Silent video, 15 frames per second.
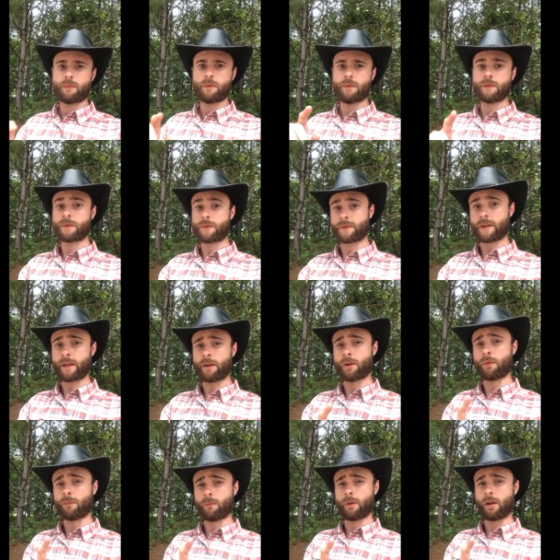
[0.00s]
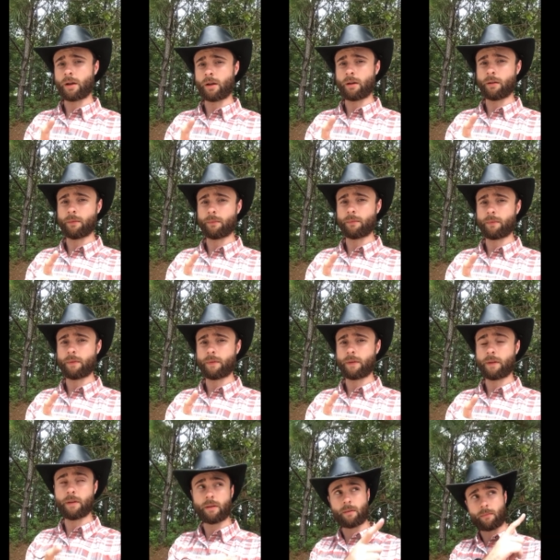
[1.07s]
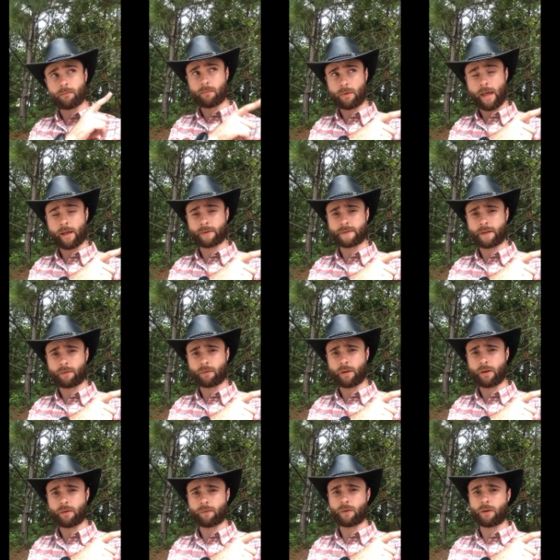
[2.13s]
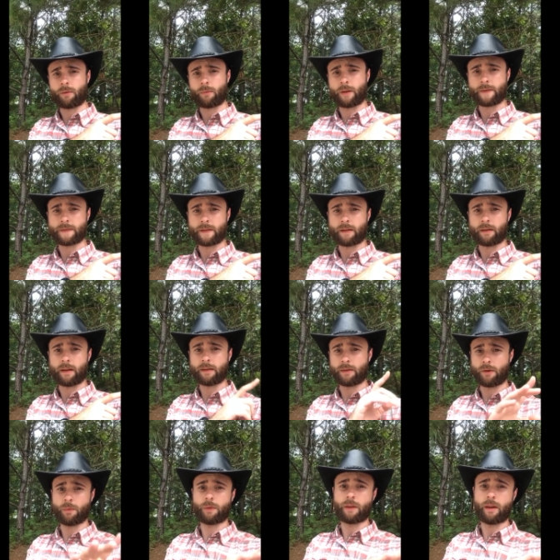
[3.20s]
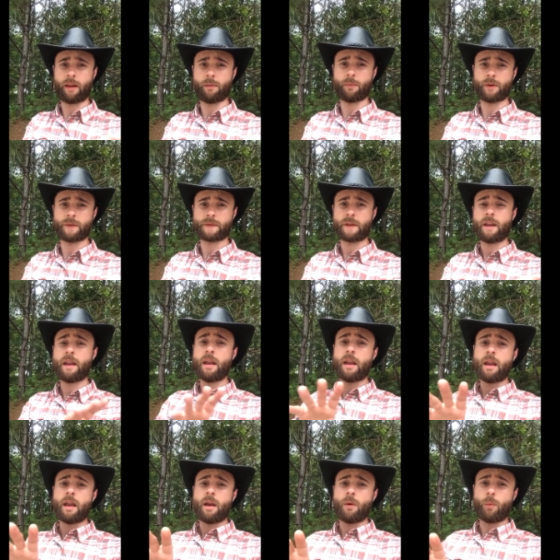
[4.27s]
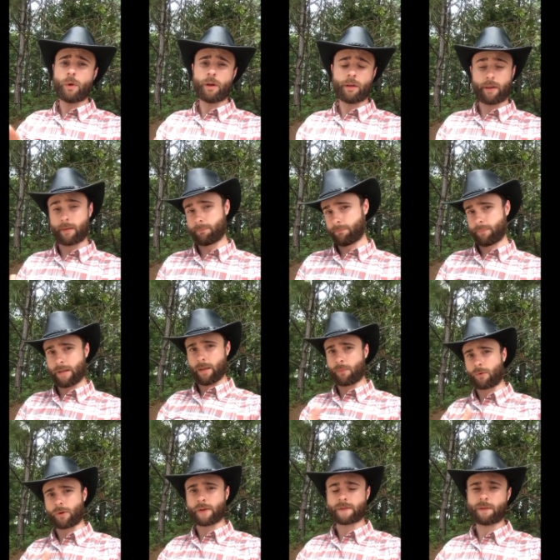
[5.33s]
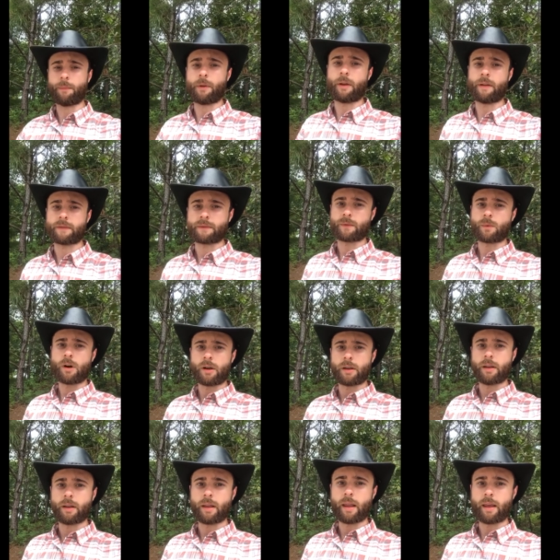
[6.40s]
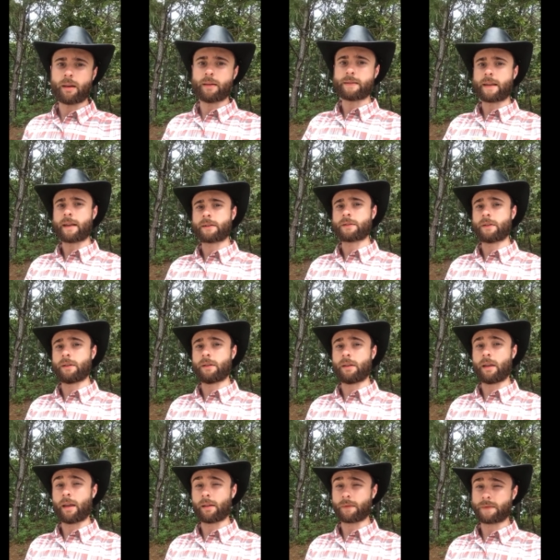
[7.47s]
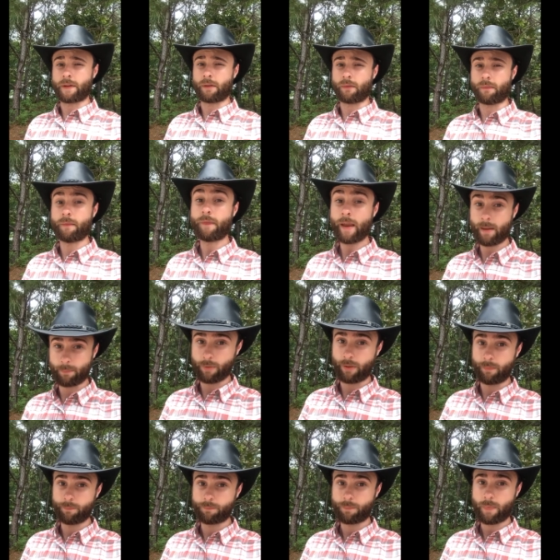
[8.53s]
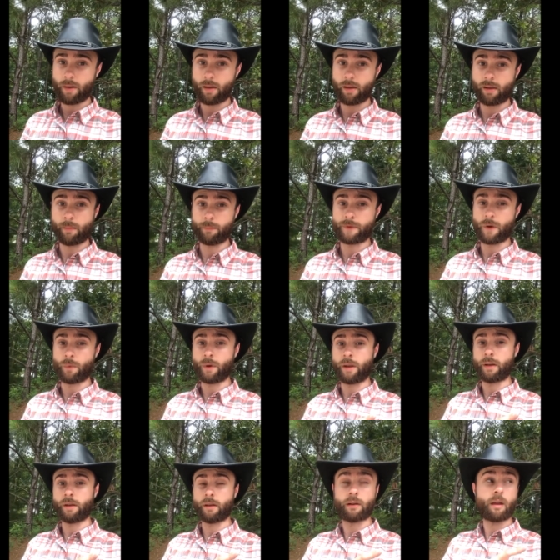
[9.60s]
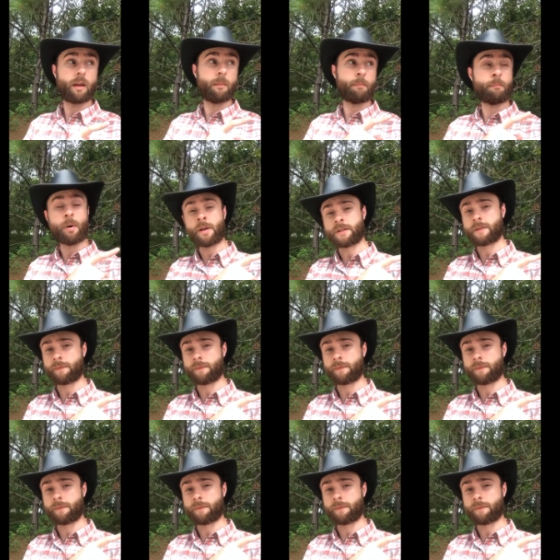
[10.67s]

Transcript: So side note, the Alexander Lake over there, and I said I didn't know what the name was, well, I came across something as I was walking, and it's actually the Alexander family donated a bunch of